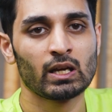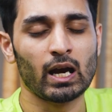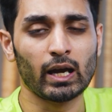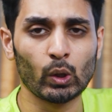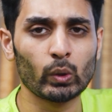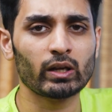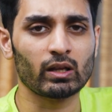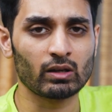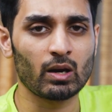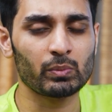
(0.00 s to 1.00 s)
I know that
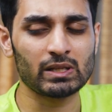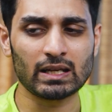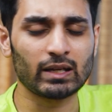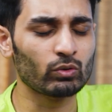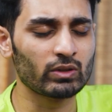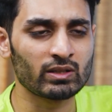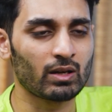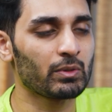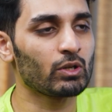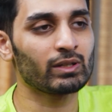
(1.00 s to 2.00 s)
other companies, like I know there's a
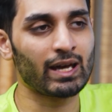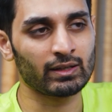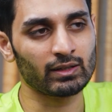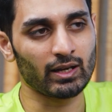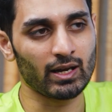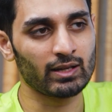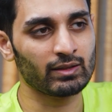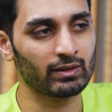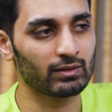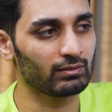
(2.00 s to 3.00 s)
company called Character AI
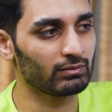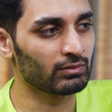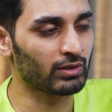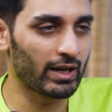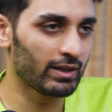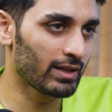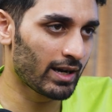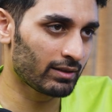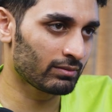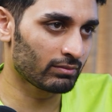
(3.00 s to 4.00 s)
that tried
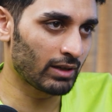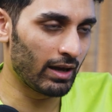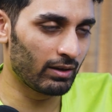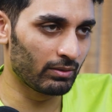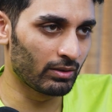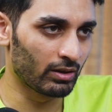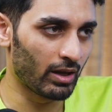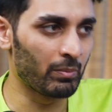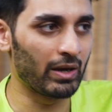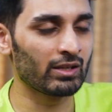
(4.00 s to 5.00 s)
that, the
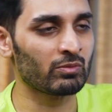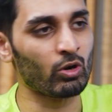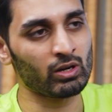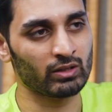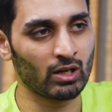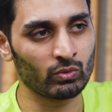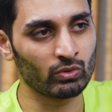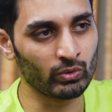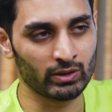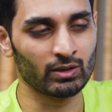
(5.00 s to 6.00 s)
embeddings model and now
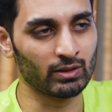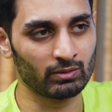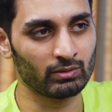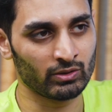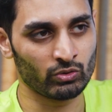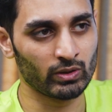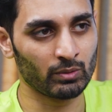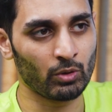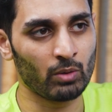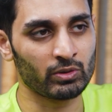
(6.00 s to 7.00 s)
is doing the
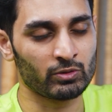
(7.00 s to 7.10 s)
prompt